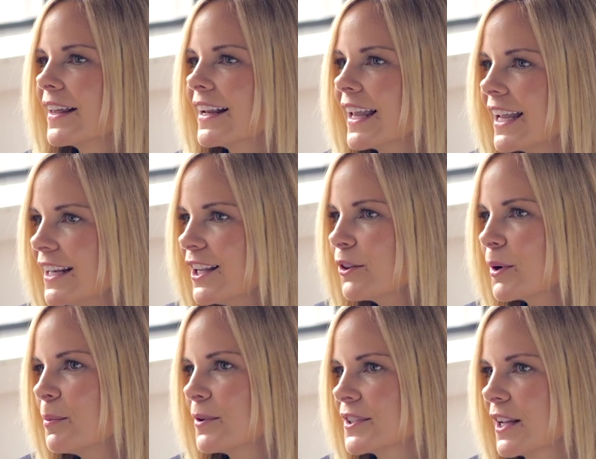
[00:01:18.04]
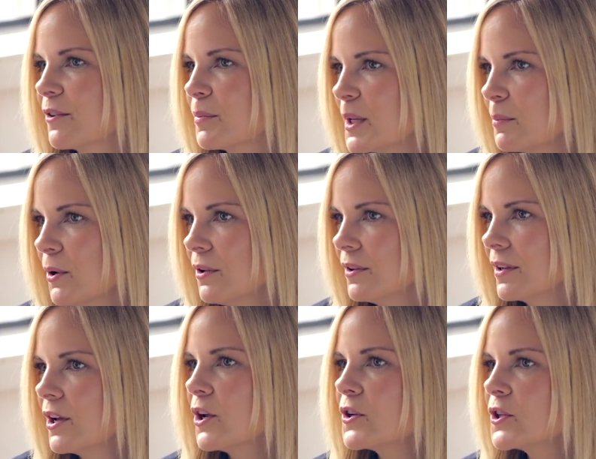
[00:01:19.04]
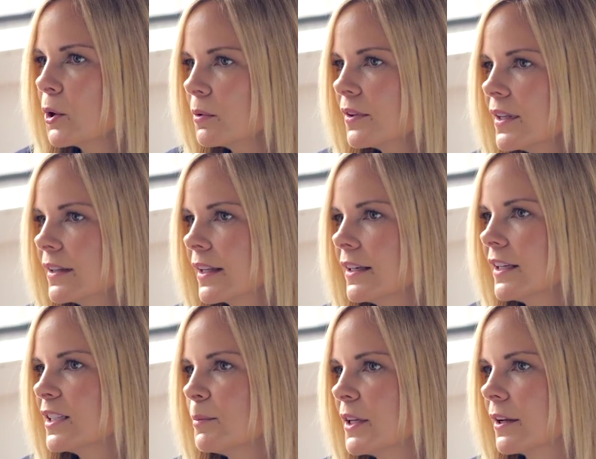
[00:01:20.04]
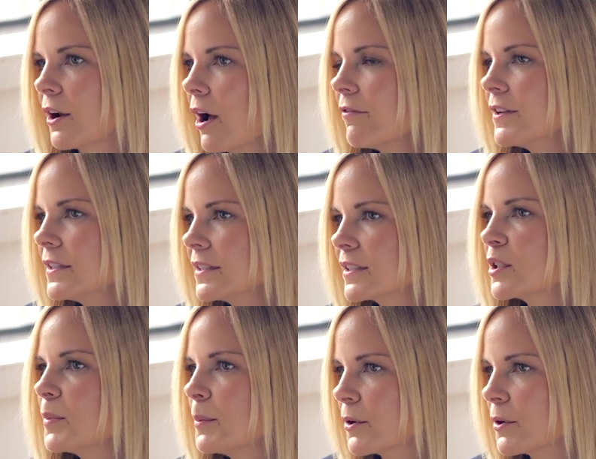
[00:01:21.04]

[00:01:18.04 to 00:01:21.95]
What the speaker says: that 83% of people don't think they need to be in an office to be